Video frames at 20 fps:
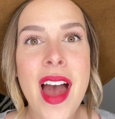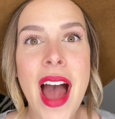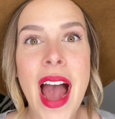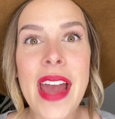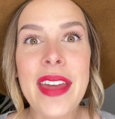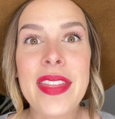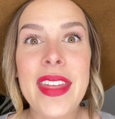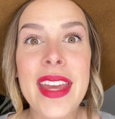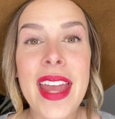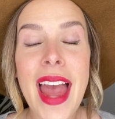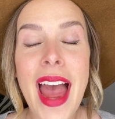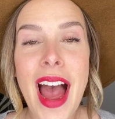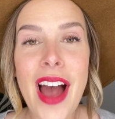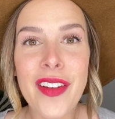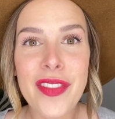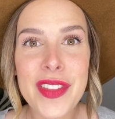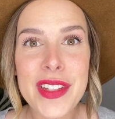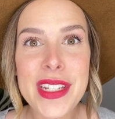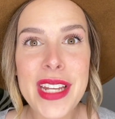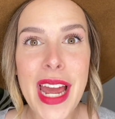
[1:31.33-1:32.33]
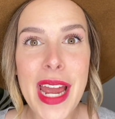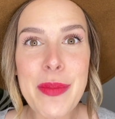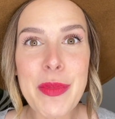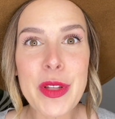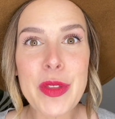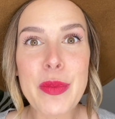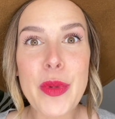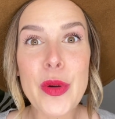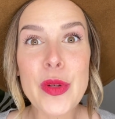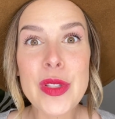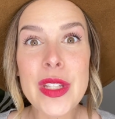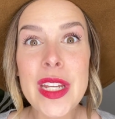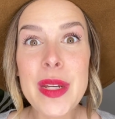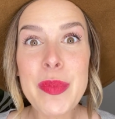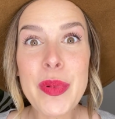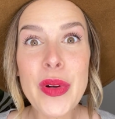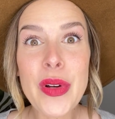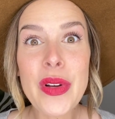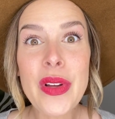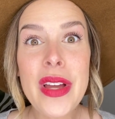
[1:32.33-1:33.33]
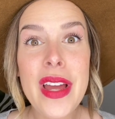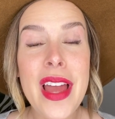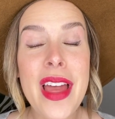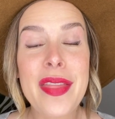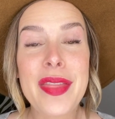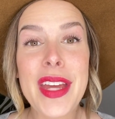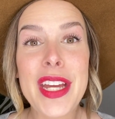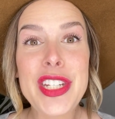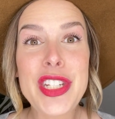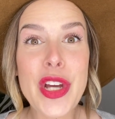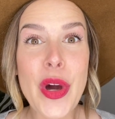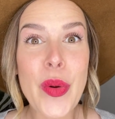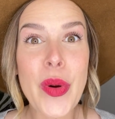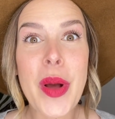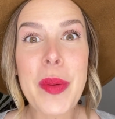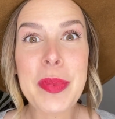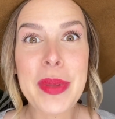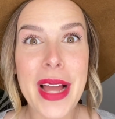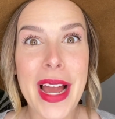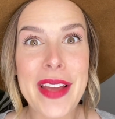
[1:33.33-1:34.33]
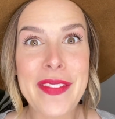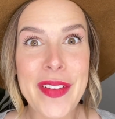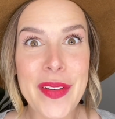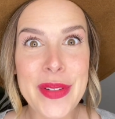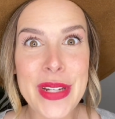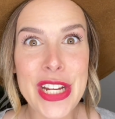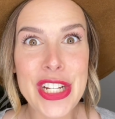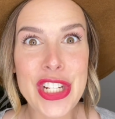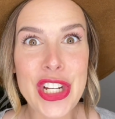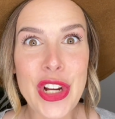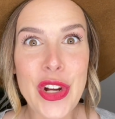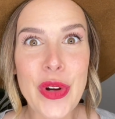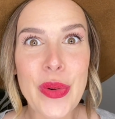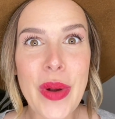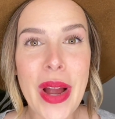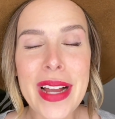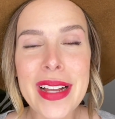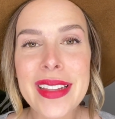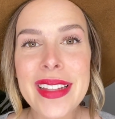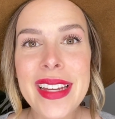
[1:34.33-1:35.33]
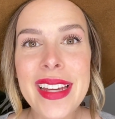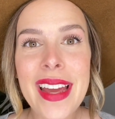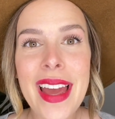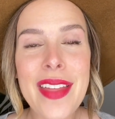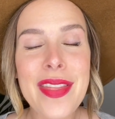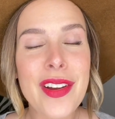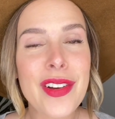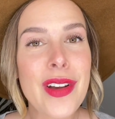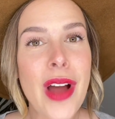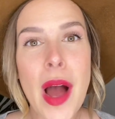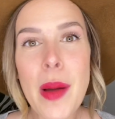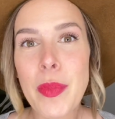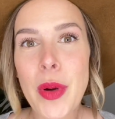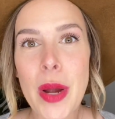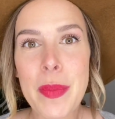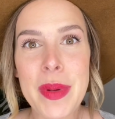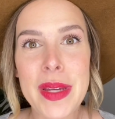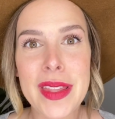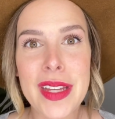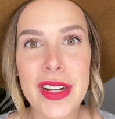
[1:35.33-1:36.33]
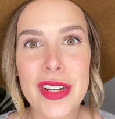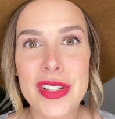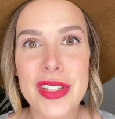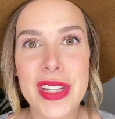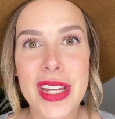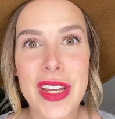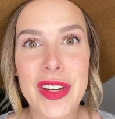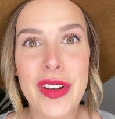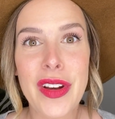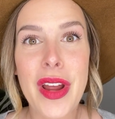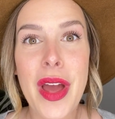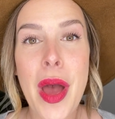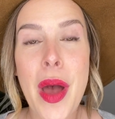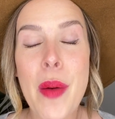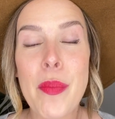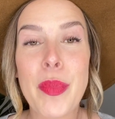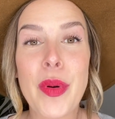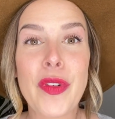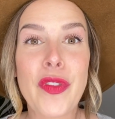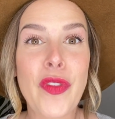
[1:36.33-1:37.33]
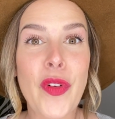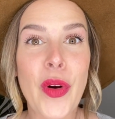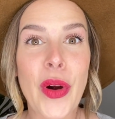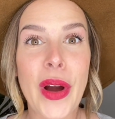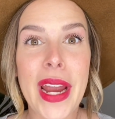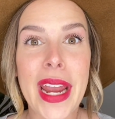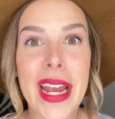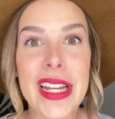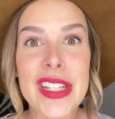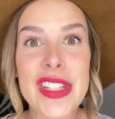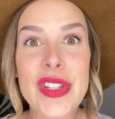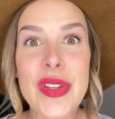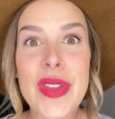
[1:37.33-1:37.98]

I think half the time with most people, they don't apply foundation correctly and they're not prepping their skin beforehand.